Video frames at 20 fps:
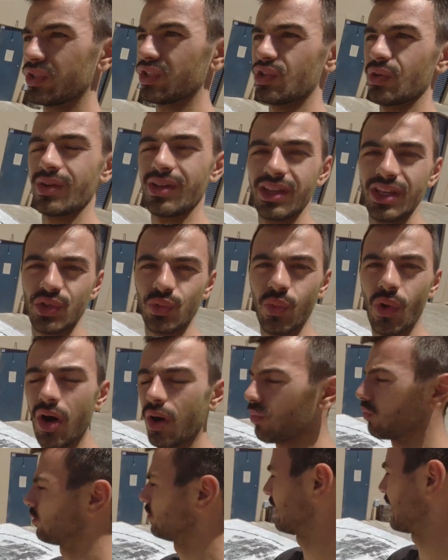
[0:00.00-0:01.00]
just doing this
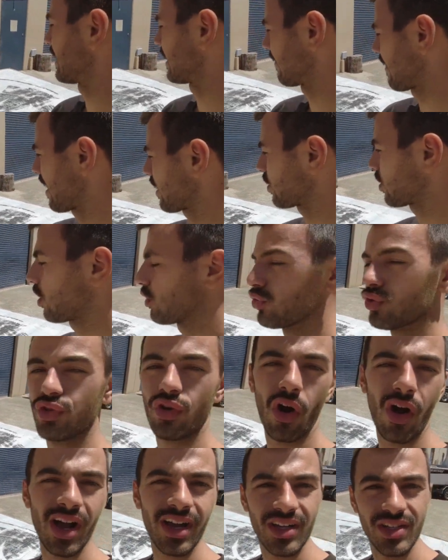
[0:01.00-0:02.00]
while we were letting that coat
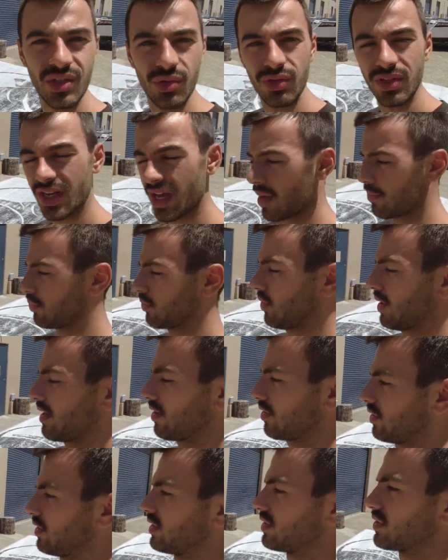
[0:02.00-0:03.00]
dry, because there was a couple
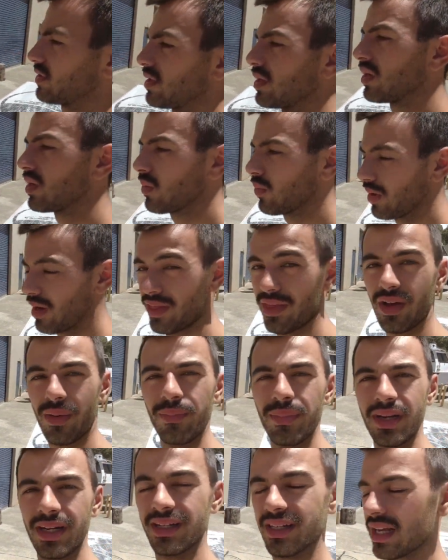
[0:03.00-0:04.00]
areas where a
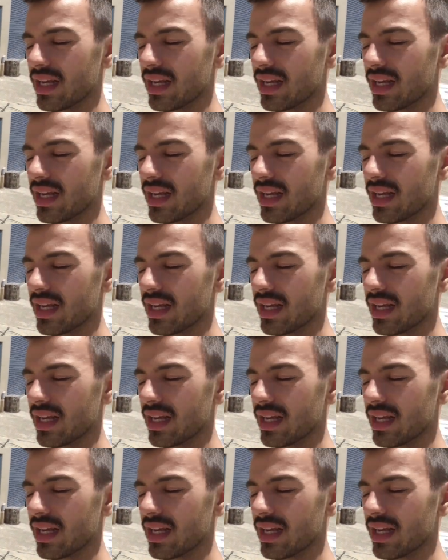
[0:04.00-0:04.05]
bit of